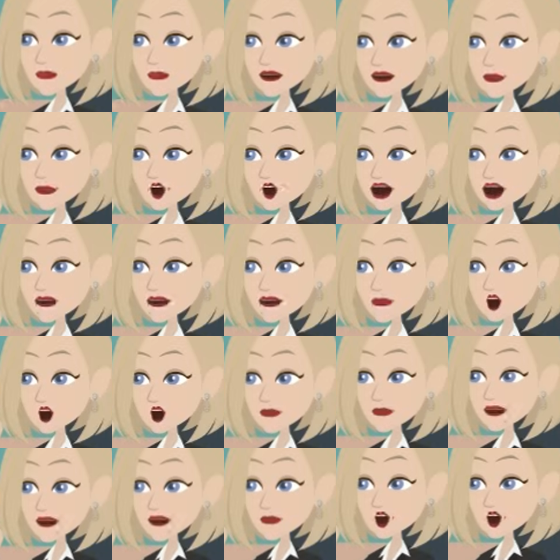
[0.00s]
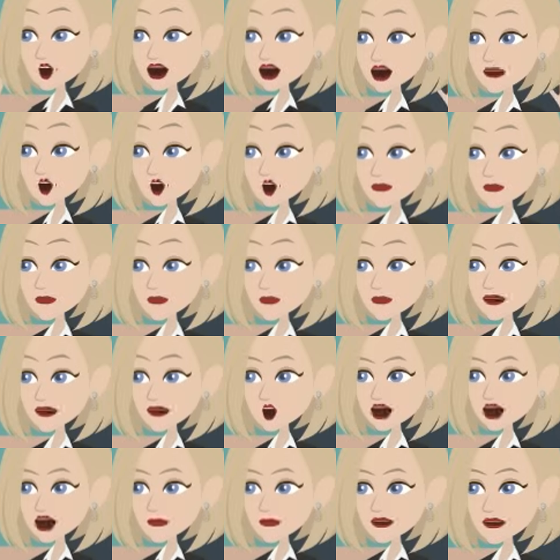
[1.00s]
Without them, your
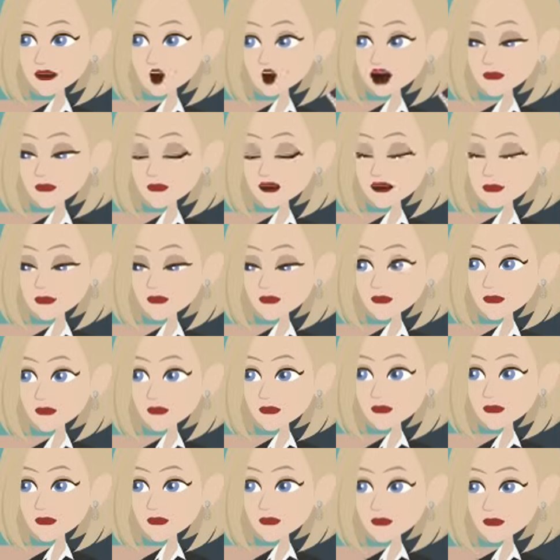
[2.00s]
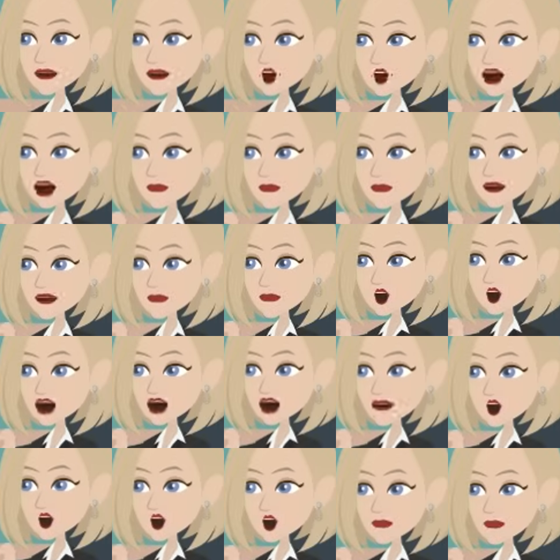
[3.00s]
sentences may sound confusing or
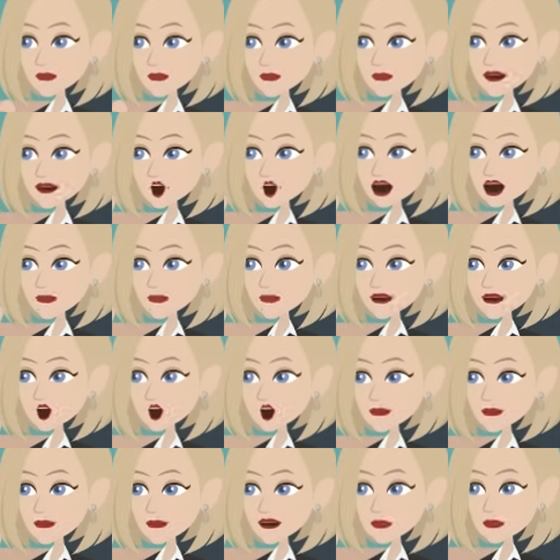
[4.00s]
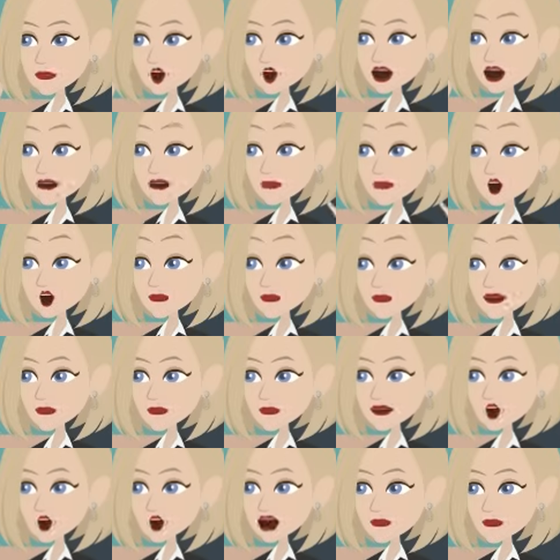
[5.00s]
incomplete. That's why focusing on
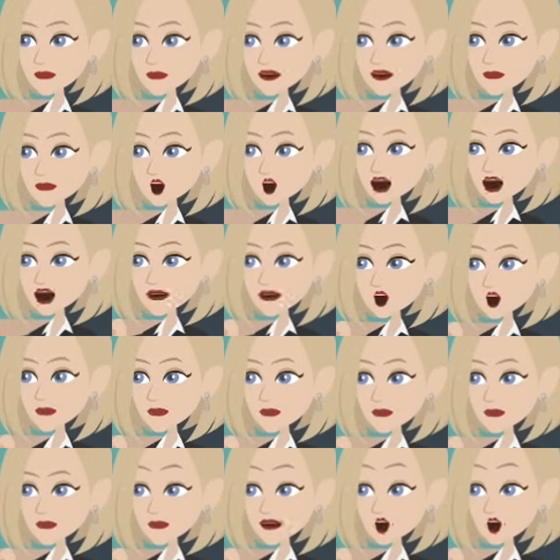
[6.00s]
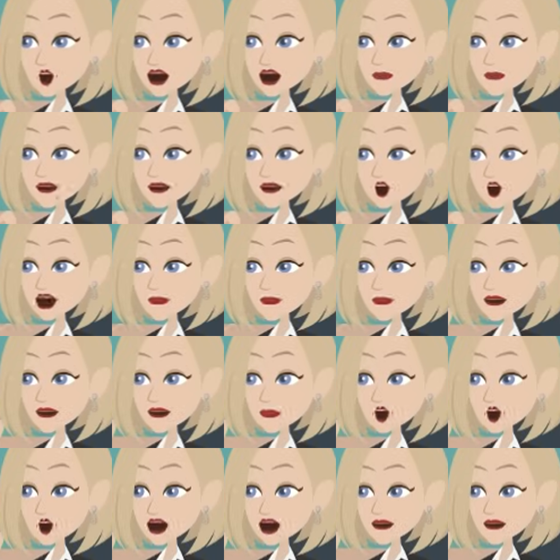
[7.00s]
these verbs early in your learning journey
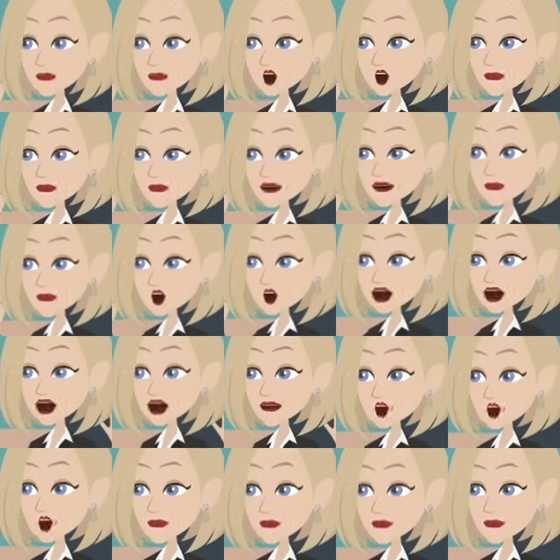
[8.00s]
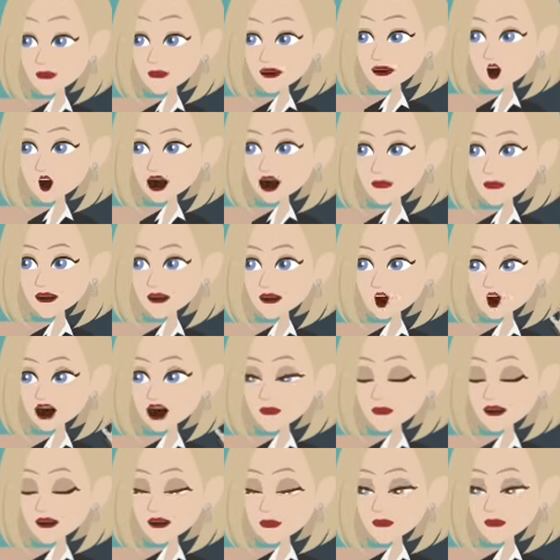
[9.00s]
saves you a lot of frustration
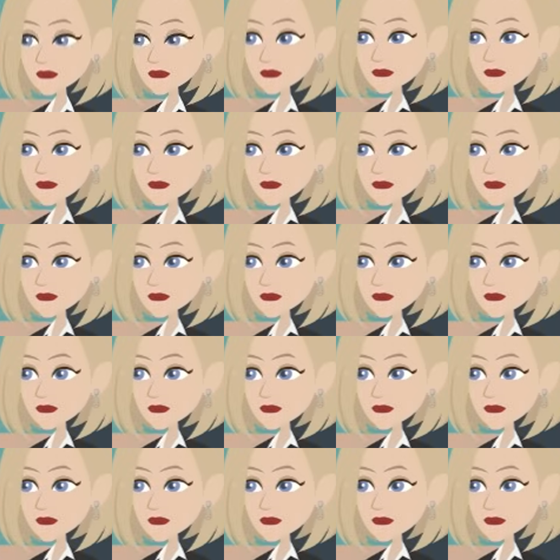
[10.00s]
later.